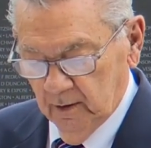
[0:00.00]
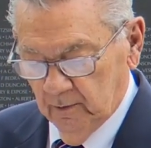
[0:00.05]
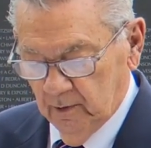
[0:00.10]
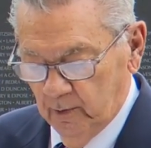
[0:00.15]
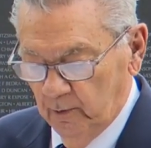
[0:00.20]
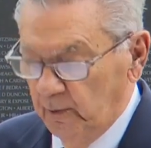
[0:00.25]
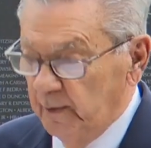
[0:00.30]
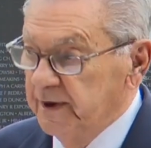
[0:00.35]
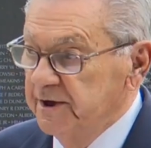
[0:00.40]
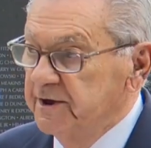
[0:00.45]

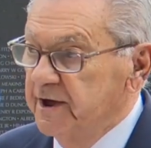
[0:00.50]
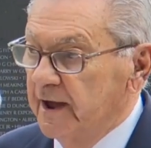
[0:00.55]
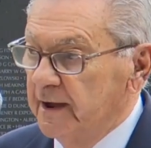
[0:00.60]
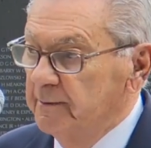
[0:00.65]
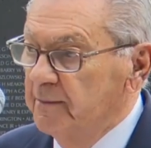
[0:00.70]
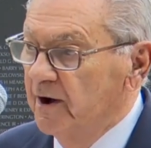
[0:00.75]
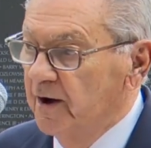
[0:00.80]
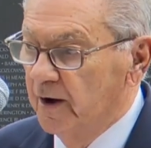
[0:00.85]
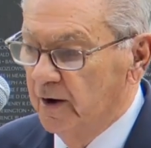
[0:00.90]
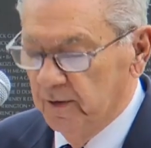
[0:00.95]
When we
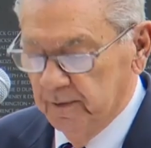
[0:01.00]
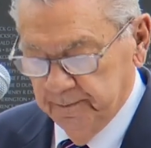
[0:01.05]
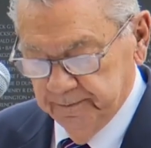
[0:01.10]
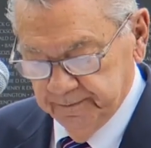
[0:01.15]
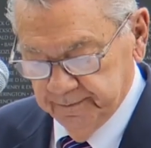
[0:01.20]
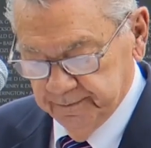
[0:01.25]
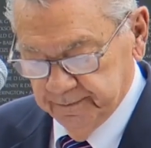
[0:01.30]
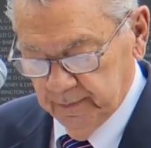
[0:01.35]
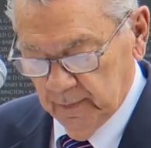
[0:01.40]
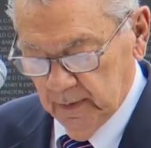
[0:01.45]
came home,
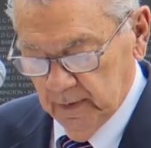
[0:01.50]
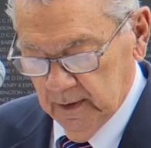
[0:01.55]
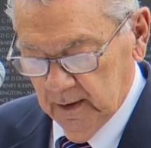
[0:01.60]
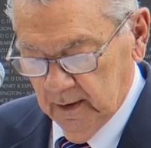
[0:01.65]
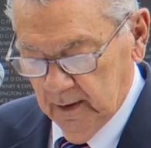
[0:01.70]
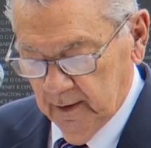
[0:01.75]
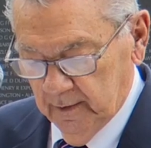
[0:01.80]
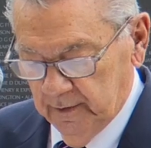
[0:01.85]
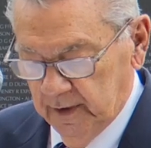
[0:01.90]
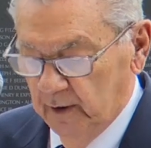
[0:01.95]

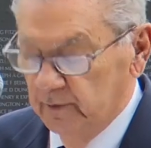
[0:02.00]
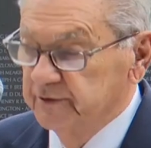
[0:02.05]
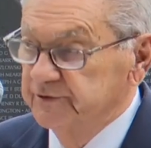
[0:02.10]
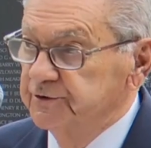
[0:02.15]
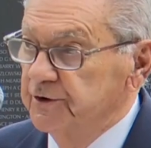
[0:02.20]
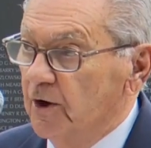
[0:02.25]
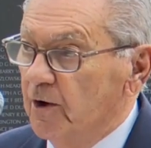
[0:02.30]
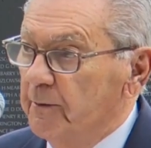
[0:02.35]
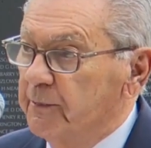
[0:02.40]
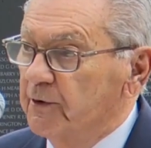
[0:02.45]
there was
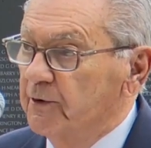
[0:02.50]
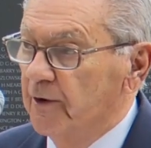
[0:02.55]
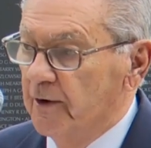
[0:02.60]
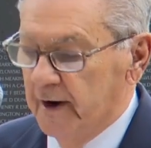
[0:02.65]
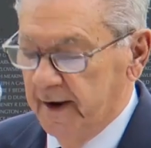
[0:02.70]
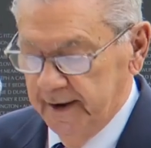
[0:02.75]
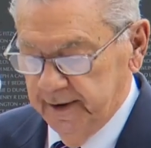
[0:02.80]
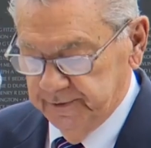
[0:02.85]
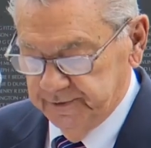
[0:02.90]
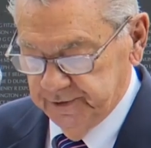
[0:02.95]
no
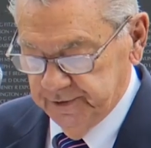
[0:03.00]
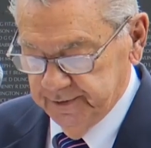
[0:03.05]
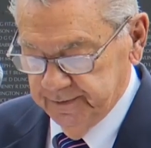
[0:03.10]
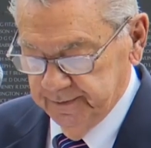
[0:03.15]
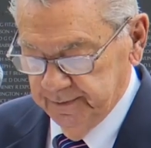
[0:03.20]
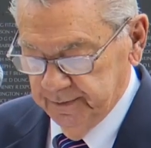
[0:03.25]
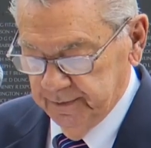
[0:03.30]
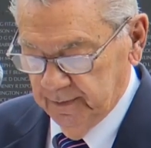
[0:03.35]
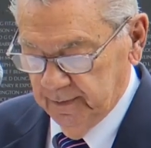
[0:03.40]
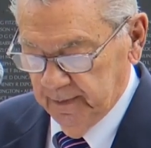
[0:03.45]
parades,
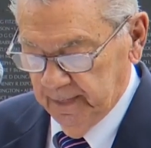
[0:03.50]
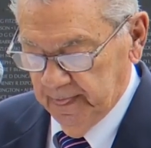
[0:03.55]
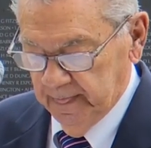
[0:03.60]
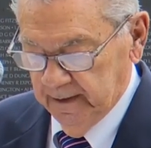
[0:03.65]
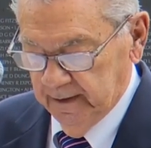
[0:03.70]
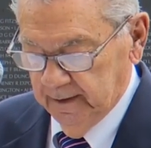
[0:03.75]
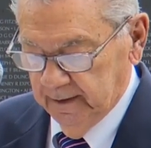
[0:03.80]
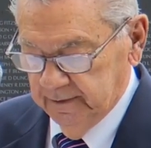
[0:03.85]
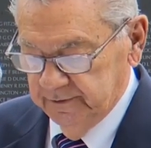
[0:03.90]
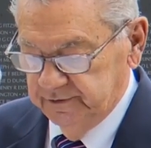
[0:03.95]

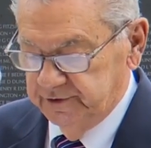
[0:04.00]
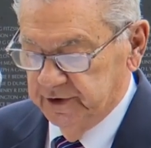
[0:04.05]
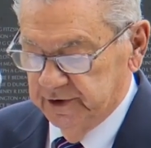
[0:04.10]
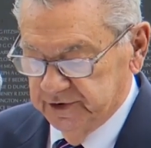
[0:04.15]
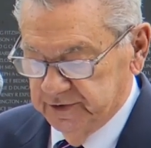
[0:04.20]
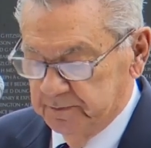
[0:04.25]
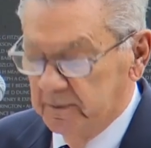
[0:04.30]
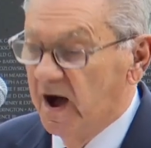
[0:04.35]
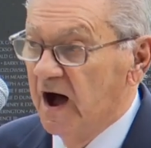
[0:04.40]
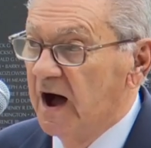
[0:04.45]

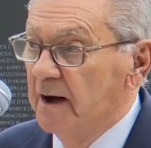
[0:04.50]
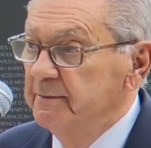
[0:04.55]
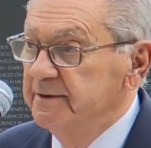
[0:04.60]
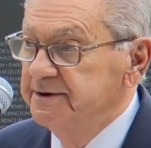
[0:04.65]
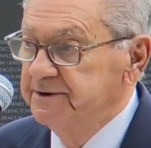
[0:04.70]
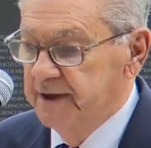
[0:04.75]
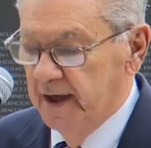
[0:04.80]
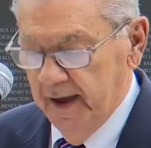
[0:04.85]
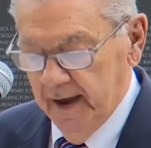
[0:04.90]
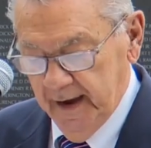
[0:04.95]
just mom
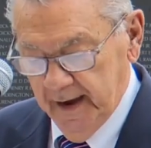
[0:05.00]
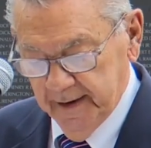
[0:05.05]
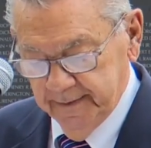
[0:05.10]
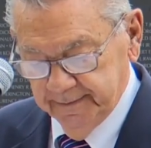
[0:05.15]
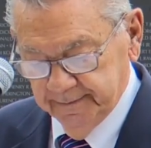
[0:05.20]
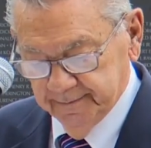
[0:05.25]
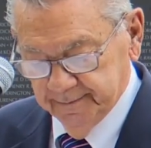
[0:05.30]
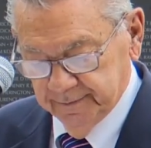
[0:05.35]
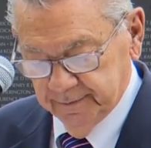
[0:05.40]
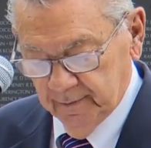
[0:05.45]
and dad,
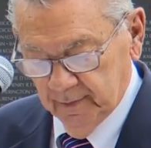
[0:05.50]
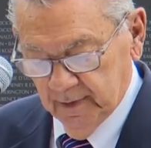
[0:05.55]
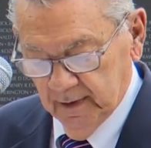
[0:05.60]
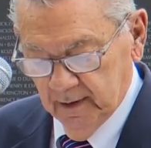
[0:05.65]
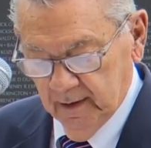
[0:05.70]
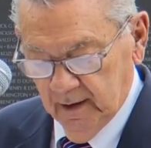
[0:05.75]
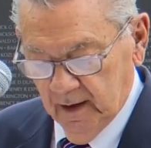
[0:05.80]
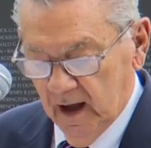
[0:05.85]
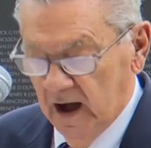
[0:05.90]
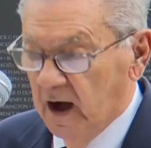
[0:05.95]

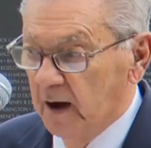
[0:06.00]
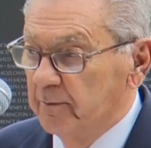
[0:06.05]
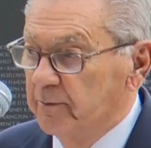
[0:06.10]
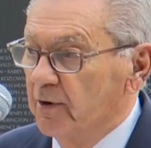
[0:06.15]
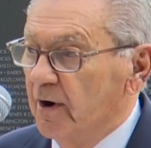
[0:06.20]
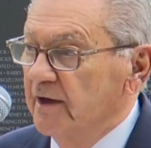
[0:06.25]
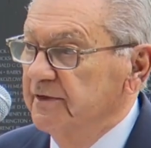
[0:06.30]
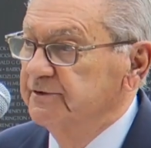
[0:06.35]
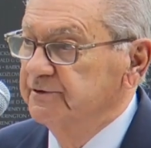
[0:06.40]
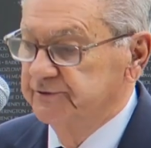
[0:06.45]
our
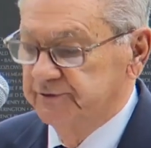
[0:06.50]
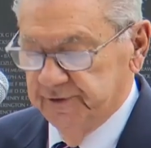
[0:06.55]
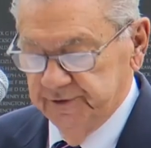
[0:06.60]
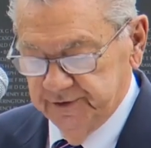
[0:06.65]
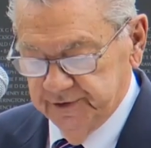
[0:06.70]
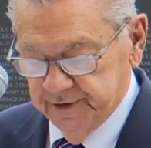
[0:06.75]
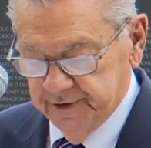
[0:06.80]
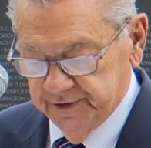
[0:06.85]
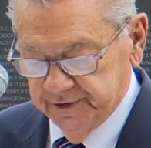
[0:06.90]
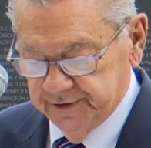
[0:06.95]
brothers and
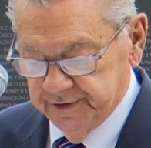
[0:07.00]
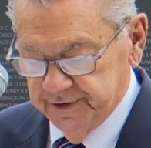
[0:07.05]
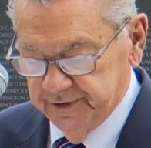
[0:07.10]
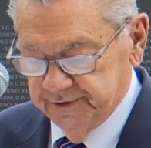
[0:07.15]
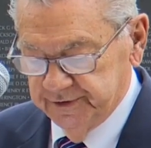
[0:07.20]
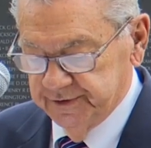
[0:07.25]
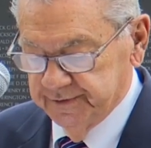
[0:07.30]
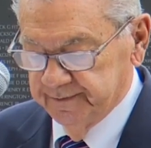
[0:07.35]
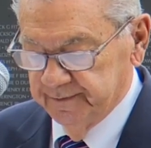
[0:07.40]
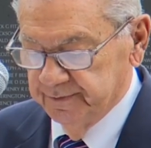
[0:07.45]

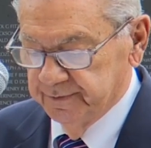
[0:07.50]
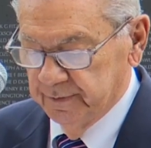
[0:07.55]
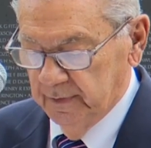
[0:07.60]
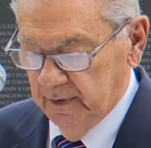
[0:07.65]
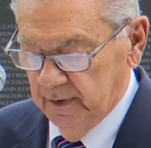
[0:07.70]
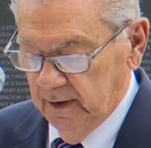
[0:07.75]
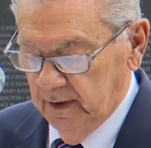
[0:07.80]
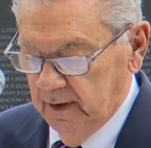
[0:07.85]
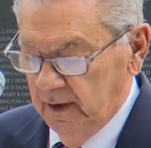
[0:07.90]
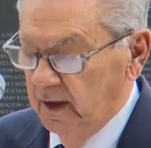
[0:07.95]
sisters,
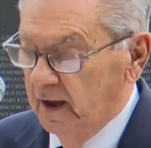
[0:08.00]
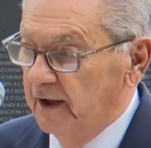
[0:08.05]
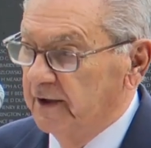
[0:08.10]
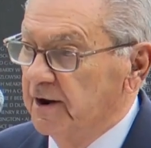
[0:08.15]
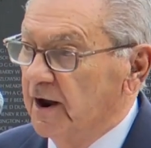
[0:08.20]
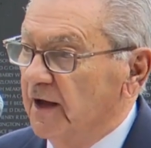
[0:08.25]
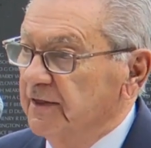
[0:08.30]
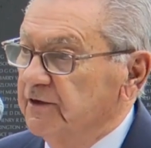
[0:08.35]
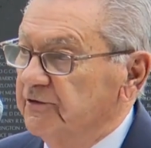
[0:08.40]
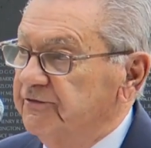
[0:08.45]

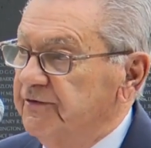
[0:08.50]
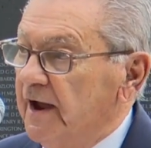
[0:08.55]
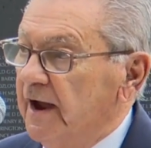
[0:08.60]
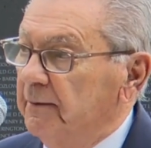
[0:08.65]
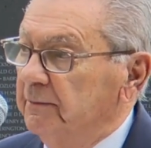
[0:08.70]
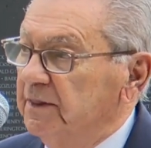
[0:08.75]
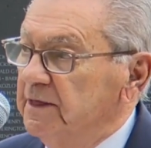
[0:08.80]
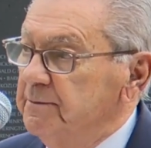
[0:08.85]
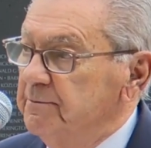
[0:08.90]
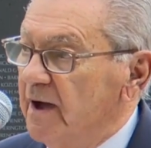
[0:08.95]
and other
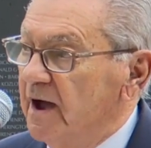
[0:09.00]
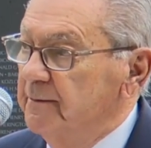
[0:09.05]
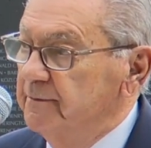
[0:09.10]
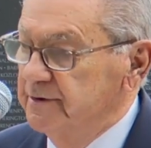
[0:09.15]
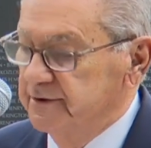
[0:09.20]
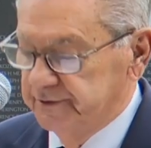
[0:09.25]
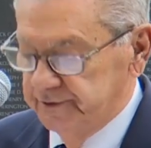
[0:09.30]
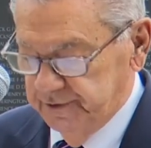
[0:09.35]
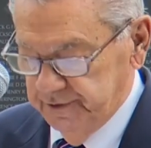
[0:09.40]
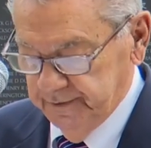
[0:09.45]
family
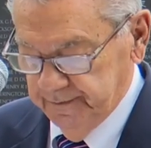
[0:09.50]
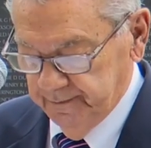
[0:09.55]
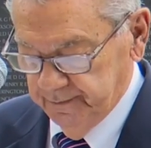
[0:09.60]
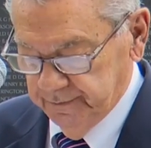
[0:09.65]
members